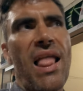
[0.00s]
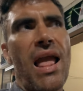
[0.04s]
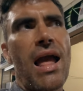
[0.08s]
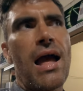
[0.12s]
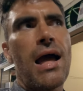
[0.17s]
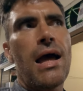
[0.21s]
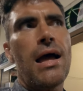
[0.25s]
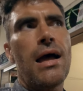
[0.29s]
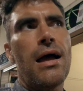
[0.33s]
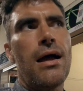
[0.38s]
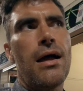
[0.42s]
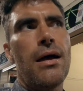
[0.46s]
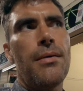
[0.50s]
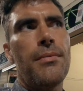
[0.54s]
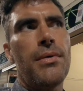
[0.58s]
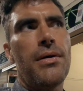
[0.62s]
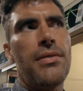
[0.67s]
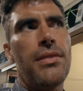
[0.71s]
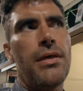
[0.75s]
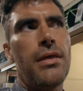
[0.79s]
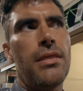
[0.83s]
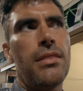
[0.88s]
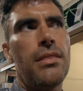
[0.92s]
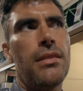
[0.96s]

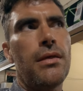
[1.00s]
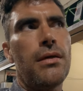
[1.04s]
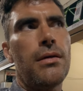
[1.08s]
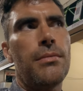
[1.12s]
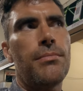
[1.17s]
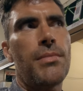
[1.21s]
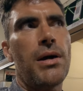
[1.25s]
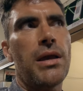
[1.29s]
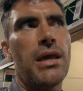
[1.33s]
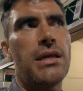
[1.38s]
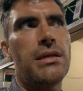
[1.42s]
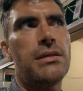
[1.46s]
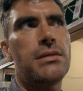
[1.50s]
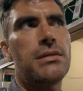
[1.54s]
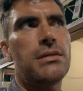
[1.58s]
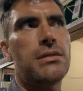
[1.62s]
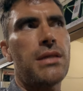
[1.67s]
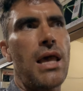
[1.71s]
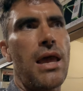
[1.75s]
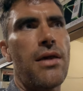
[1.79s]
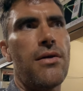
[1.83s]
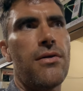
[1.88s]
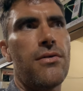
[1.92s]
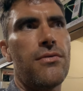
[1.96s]
And then the monkeys
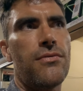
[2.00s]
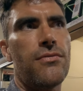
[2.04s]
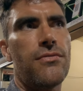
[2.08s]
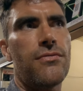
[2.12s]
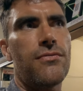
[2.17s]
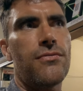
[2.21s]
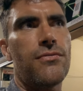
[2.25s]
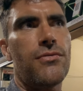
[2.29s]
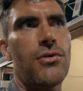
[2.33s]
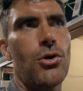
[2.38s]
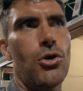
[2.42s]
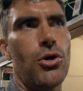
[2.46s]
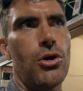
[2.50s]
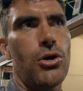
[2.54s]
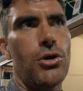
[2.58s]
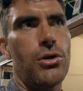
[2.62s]
save her.